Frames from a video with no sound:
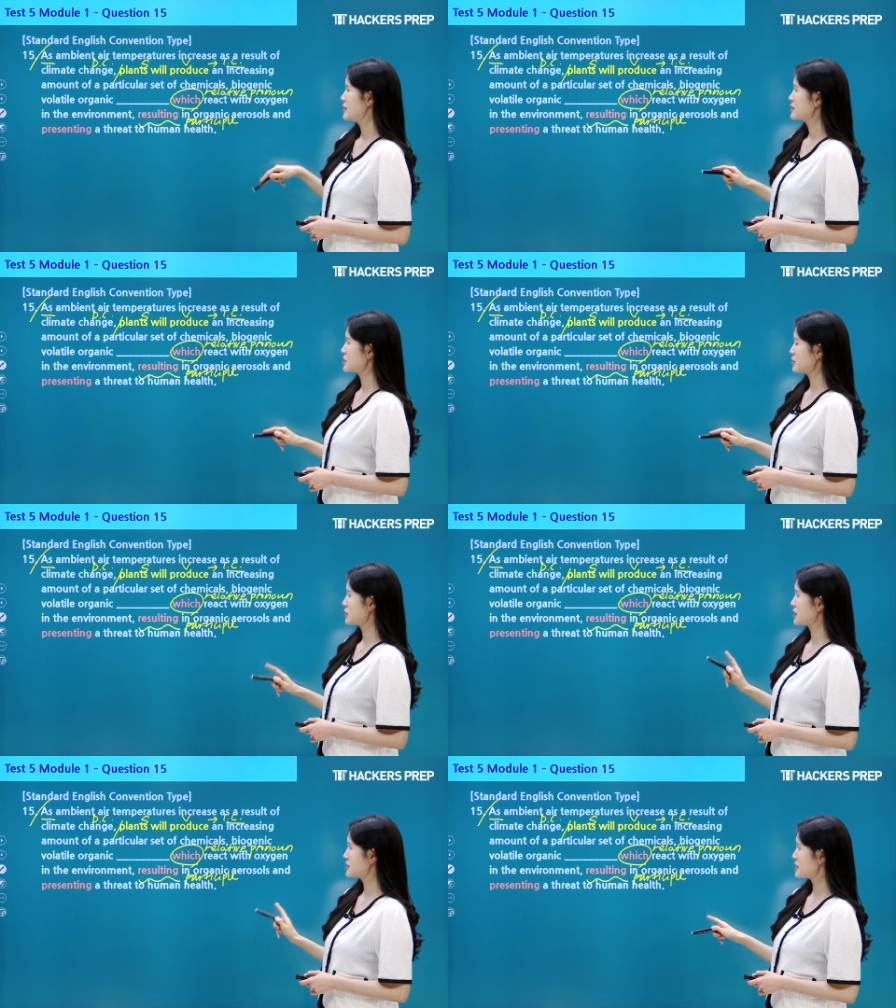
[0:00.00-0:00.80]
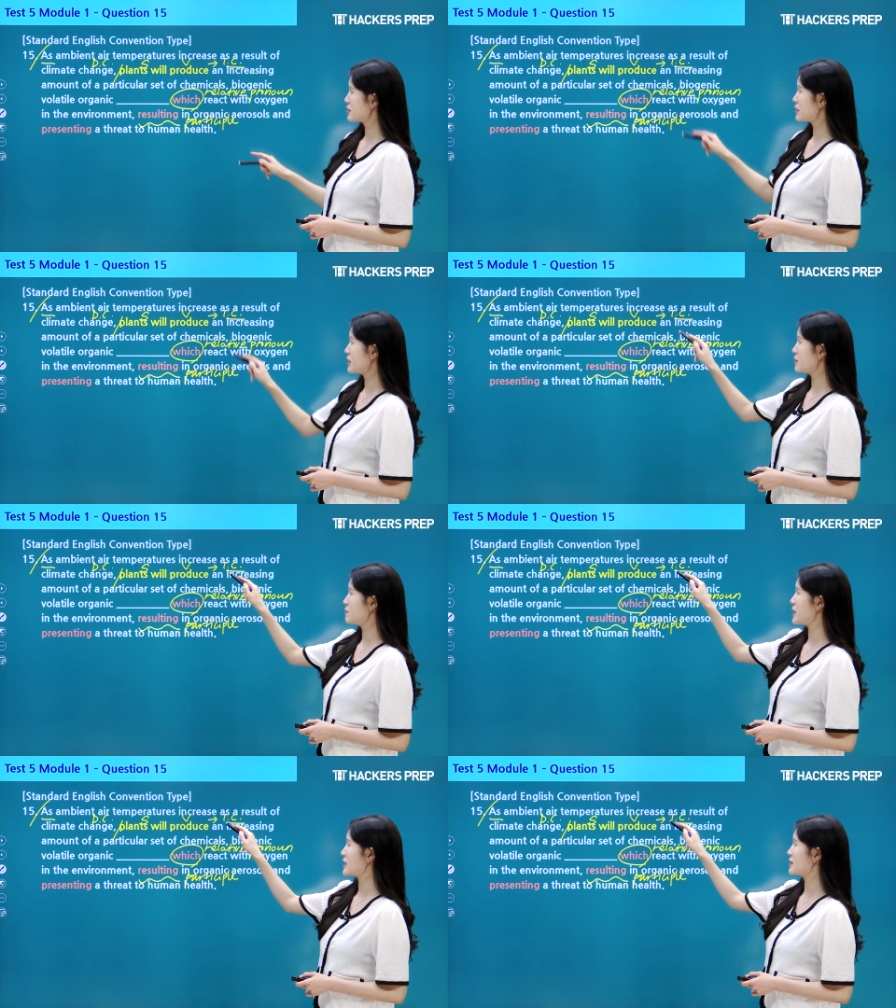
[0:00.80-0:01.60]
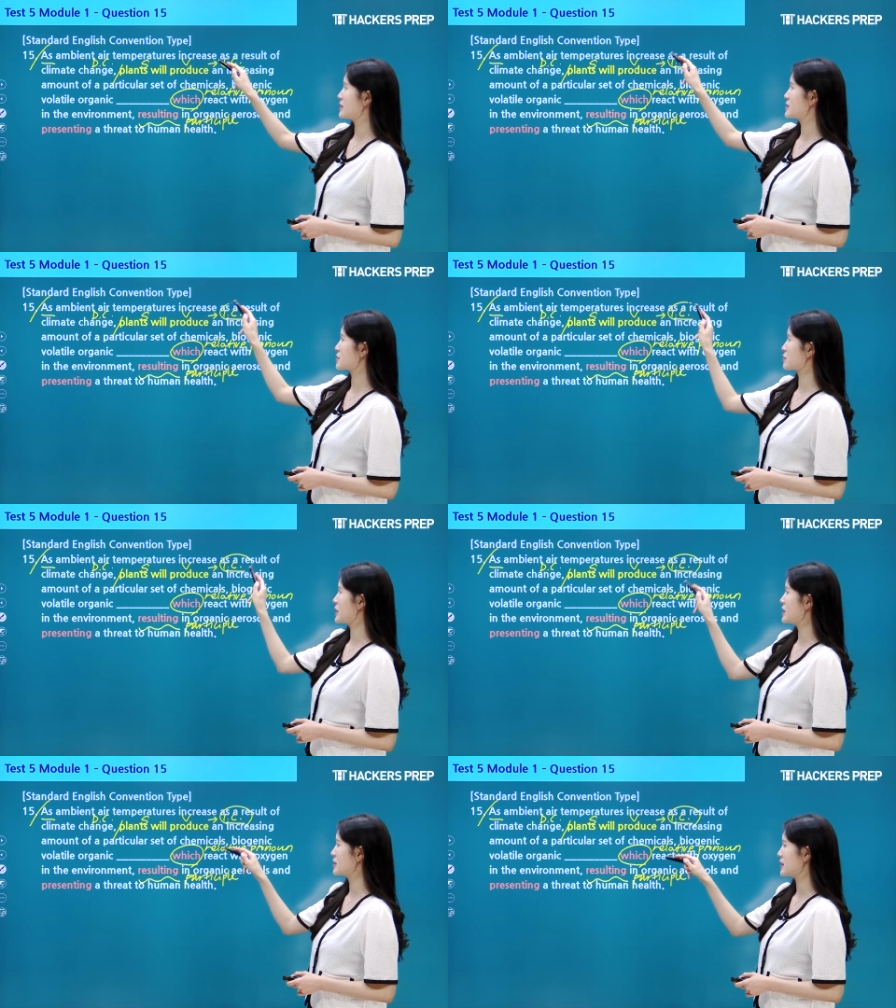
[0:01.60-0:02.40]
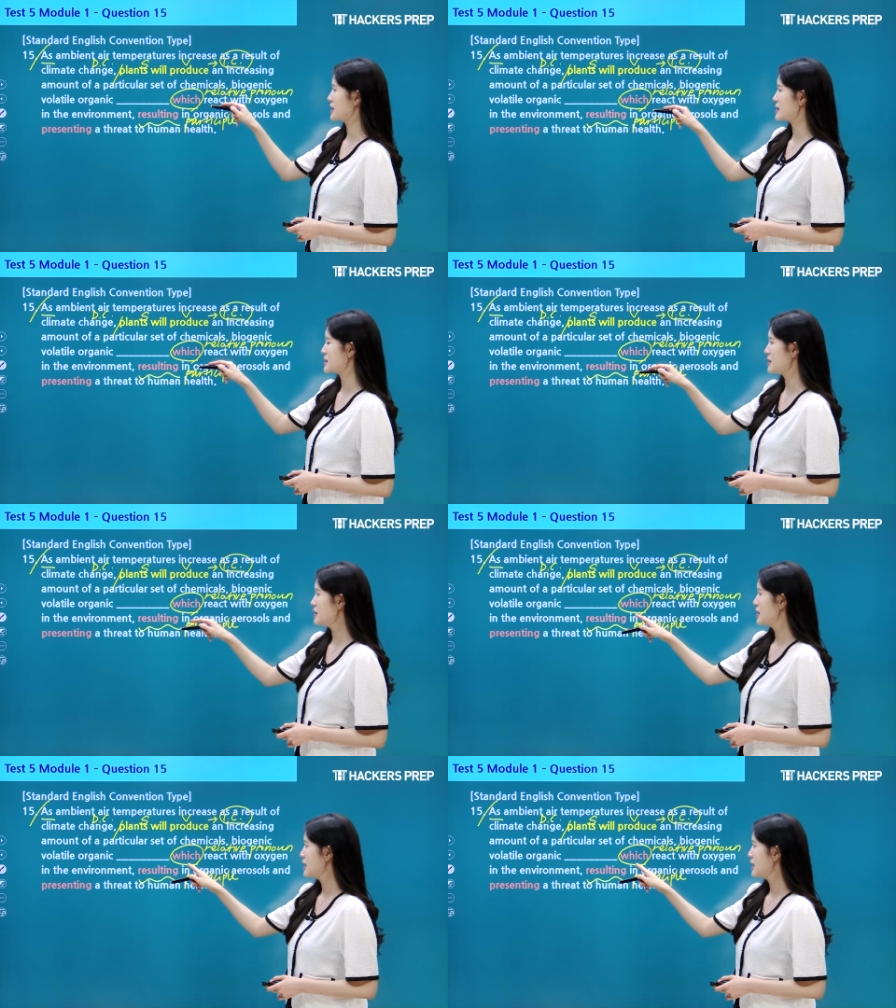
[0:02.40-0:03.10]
So considering the fact that it's already an IC,